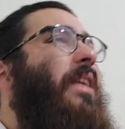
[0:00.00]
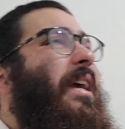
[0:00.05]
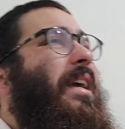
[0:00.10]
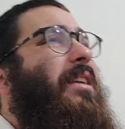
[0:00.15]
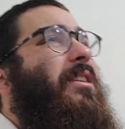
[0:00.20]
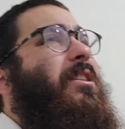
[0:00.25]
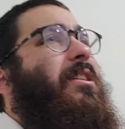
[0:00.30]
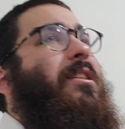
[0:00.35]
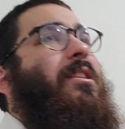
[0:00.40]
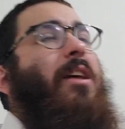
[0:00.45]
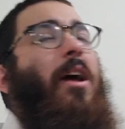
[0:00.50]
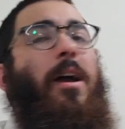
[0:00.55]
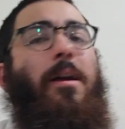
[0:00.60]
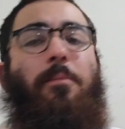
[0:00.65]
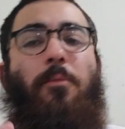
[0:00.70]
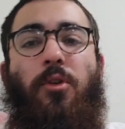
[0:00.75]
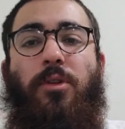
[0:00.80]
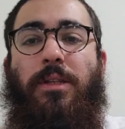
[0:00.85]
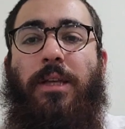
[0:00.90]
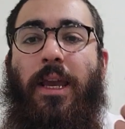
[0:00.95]
are like
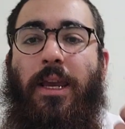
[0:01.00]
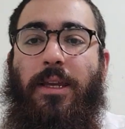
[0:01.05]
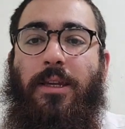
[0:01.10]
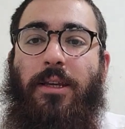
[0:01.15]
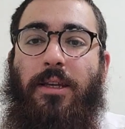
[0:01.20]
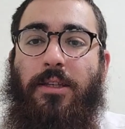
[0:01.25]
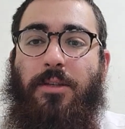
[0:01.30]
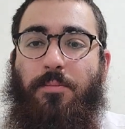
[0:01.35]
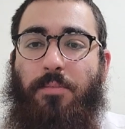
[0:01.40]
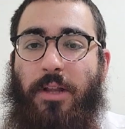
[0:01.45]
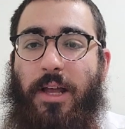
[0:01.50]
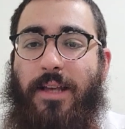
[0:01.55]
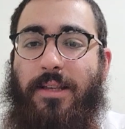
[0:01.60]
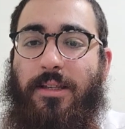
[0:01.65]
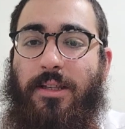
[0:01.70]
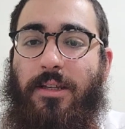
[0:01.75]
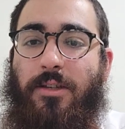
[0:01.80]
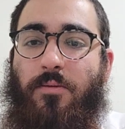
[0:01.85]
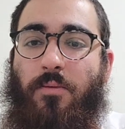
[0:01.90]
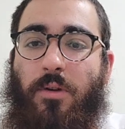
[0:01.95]
simultaneous
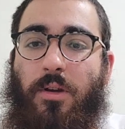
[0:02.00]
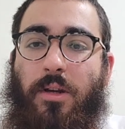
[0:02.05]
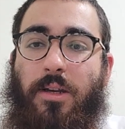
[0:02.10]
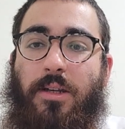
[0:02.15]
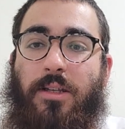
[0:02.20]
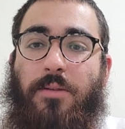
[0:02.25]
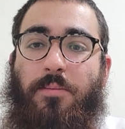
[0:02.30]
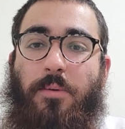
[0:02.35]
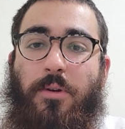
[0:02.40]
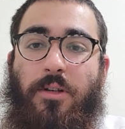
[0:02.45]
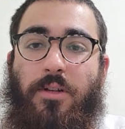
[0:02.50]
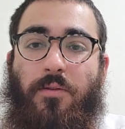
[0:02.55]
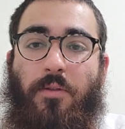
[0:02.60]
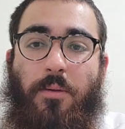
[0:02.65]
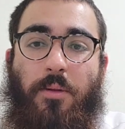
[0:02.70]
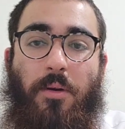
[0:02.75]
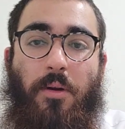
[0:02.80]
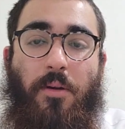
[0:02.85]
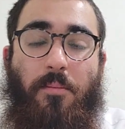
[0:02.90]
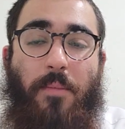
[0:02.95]
blessings we're going to experience
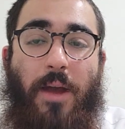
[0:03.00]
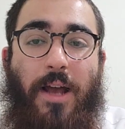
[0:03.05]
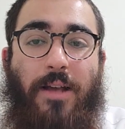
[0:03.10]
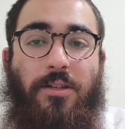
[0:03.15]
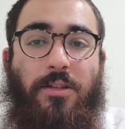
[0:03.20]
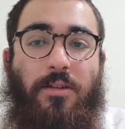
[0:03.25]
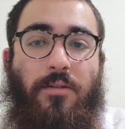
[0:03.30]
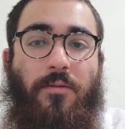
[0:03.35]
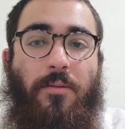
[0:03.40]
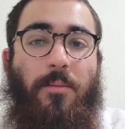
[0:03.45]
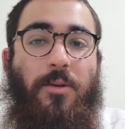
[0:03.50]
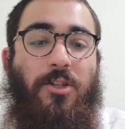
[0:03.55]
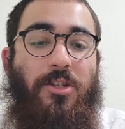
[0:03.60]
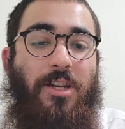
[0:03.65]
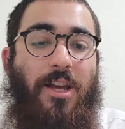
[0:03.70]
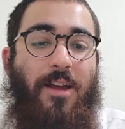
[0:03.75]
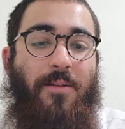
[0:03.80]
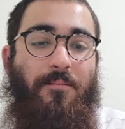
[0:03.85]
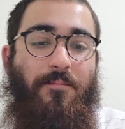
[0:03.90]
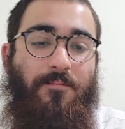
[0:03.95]
from our master, from
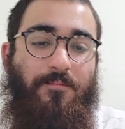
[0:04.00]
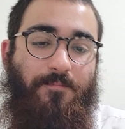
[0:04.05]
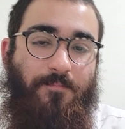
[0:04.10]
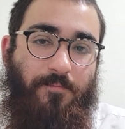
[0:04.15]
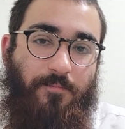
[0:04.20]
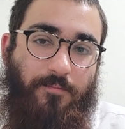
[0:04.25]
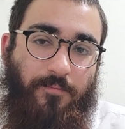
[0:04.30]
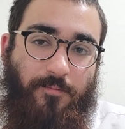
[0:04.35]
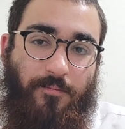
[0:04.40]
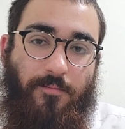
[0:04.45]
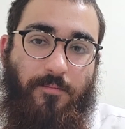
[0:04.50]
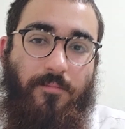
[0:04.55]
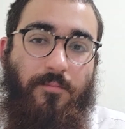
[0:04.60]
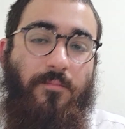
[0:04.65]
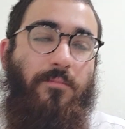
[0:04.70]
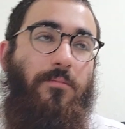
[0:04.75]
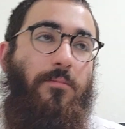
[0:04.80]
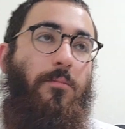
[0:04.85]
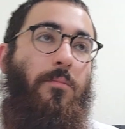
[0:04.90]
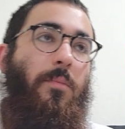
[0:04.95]
Hashem.
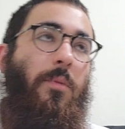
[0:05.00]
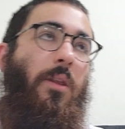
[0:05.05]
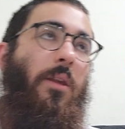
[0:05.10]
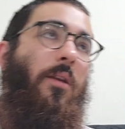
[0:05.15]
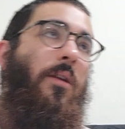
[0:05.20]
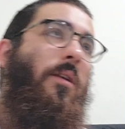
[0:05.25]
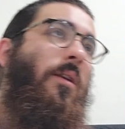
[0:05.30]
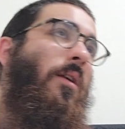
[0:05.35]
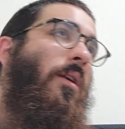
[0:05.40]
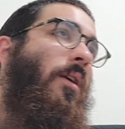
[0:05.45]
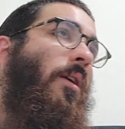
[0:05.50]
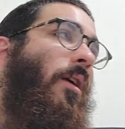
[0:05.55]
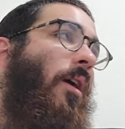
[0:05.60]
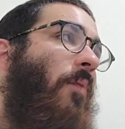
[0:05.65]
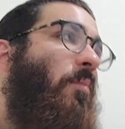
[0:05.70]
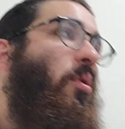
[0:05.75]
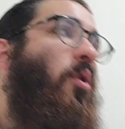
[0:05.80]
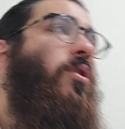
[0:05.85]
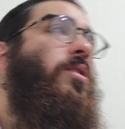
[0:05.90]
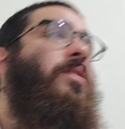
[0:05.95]

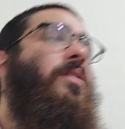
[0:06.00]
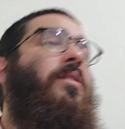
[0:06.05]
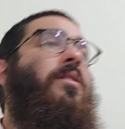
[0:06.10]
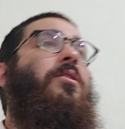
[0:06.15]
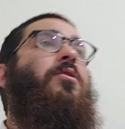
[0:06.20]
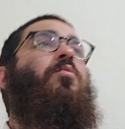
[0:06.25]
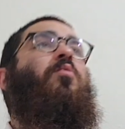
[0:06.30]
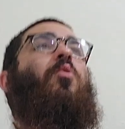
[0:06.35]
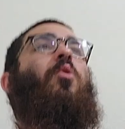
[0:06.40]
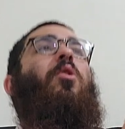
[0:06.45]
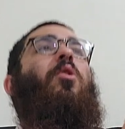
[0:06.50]
A person in this